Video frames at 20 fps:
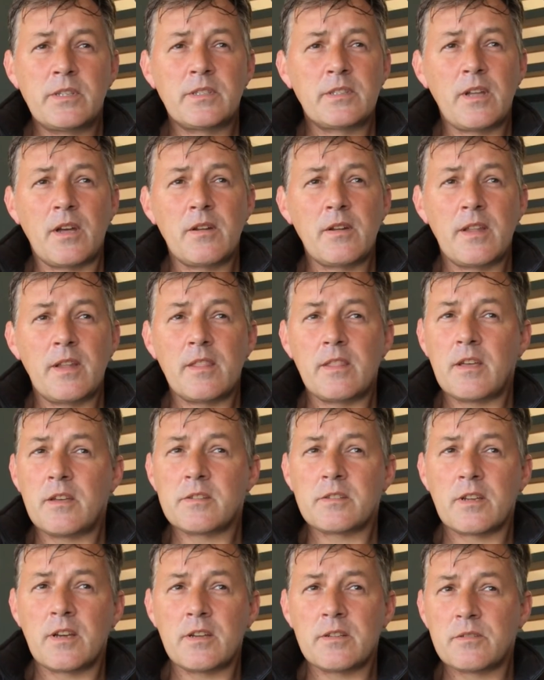don't let
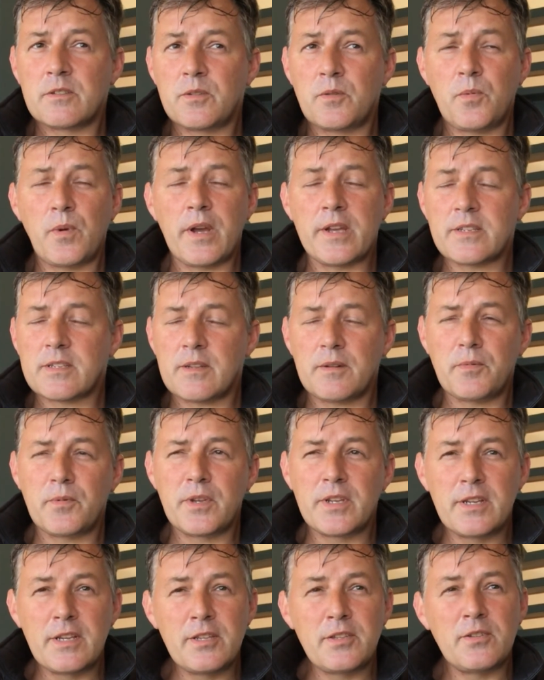those go to waste.
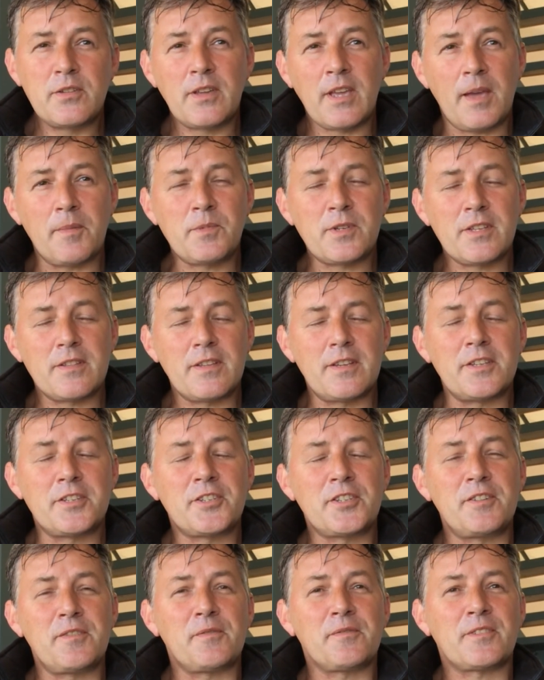We need to capture the
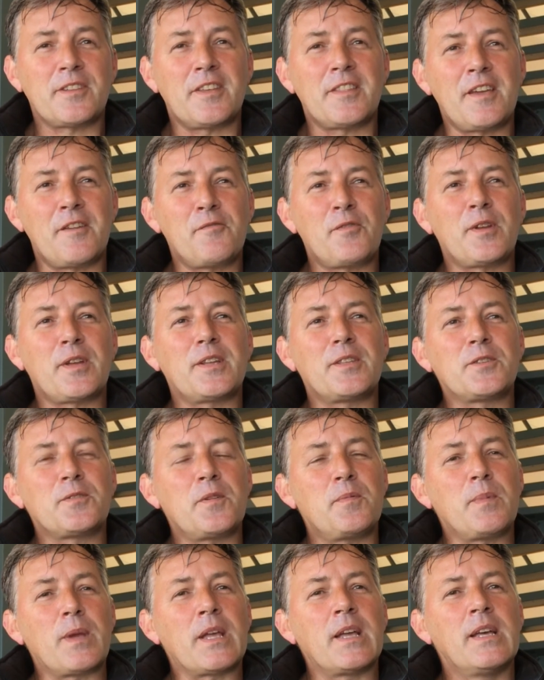history of South African
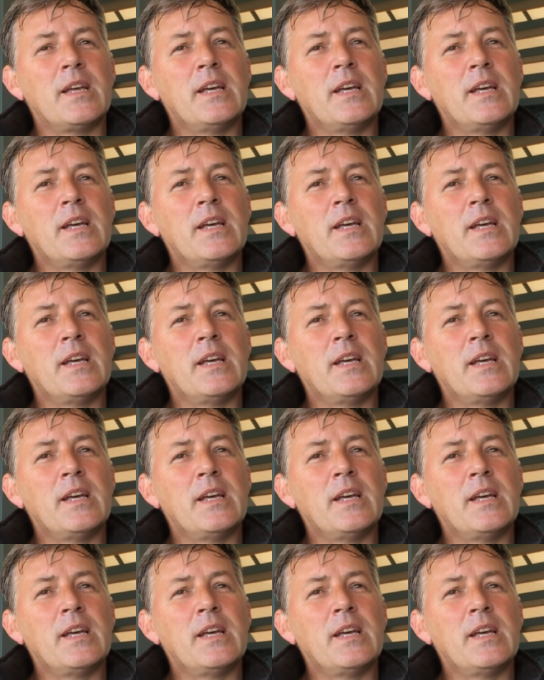swimming.